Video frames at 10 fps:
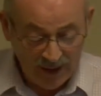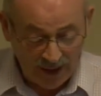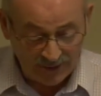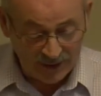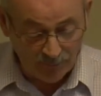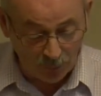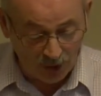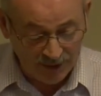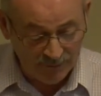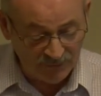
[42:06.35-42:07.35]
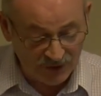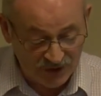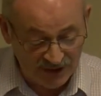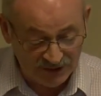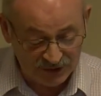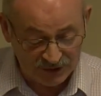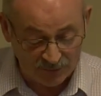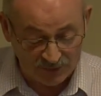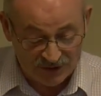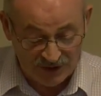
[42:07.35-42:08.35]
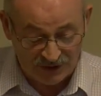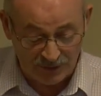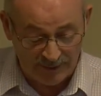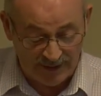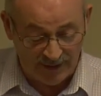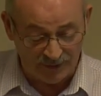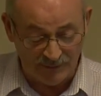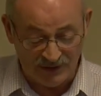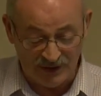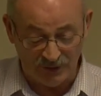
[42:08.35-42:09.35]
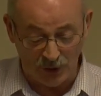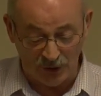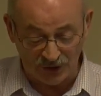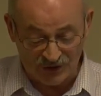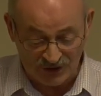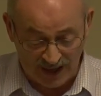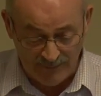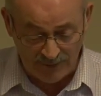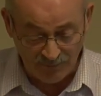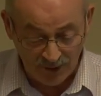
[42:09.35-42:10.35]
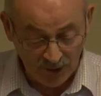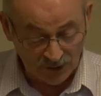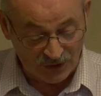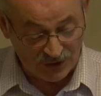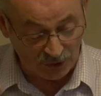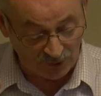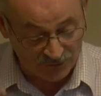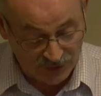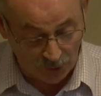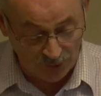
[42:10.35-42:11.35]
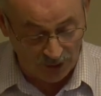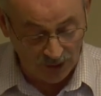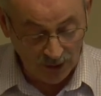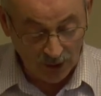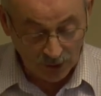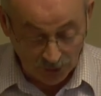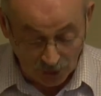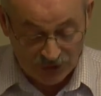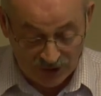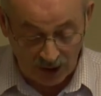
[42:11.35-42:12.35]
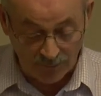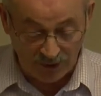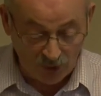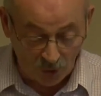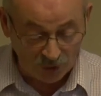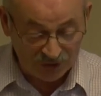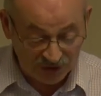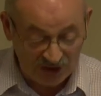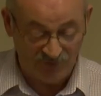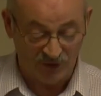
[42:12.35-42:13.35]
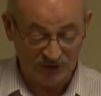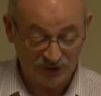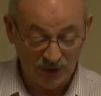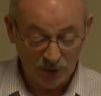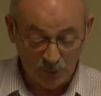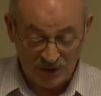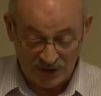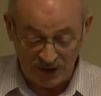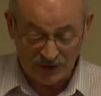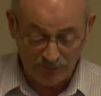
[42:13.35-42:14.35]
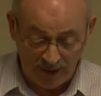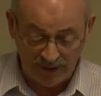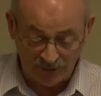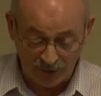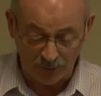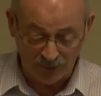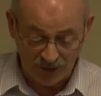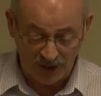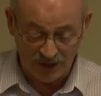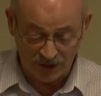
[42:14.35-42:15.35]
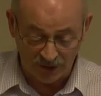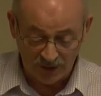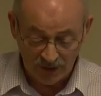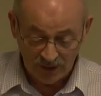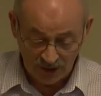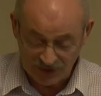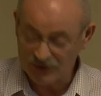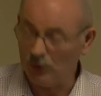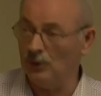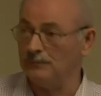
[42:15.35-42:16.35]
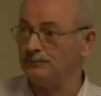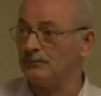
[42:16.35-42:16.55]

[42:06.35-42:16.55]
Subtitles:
And he brought him to Jesus, and when Jesus beheld him, he said, thou art Simon, the son of Jonah. Thou shalt be called Cephas, which is by interpretation a stone.